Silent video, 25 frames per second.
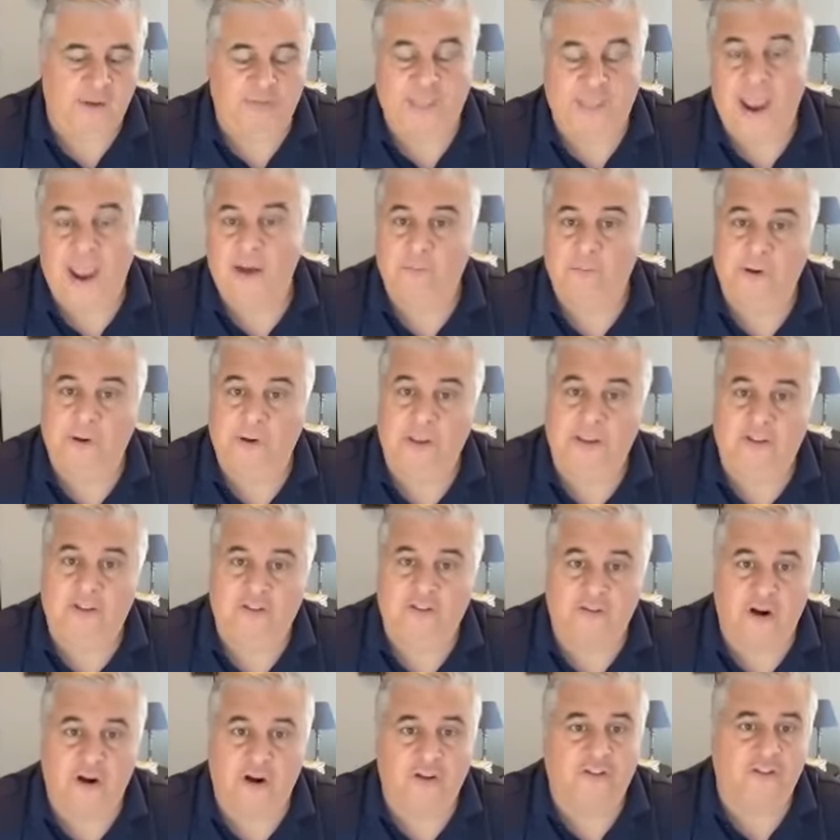that really
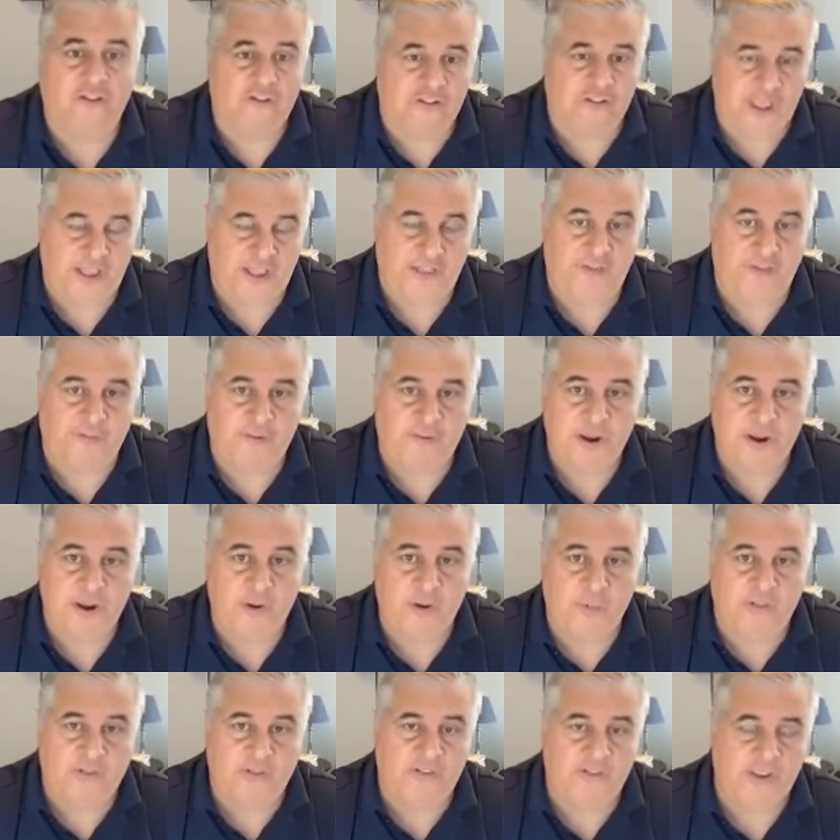structures then the
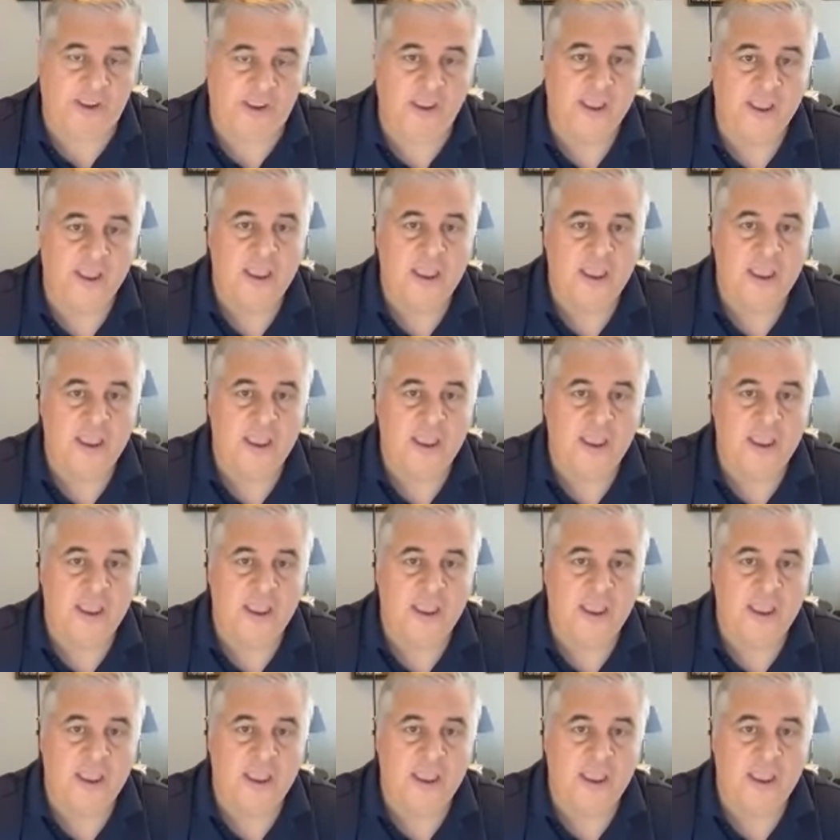frequency.